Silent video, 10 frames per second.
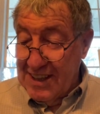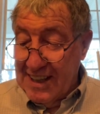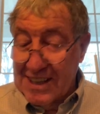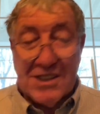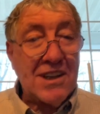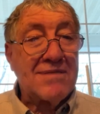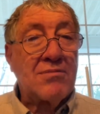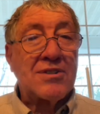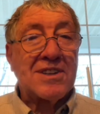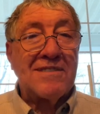As uh,
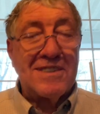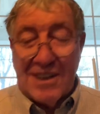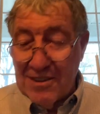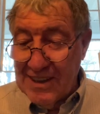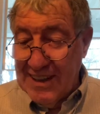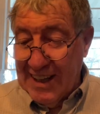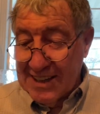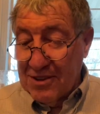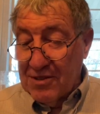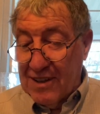most of you know, I
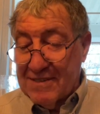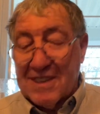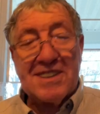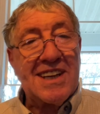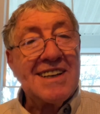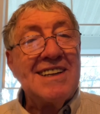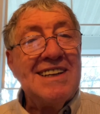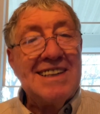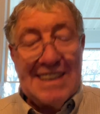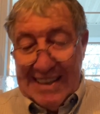do love to sing
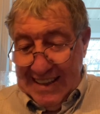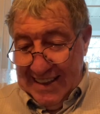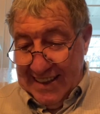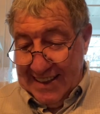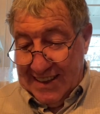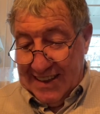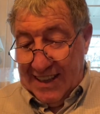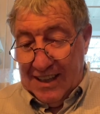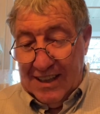and uh,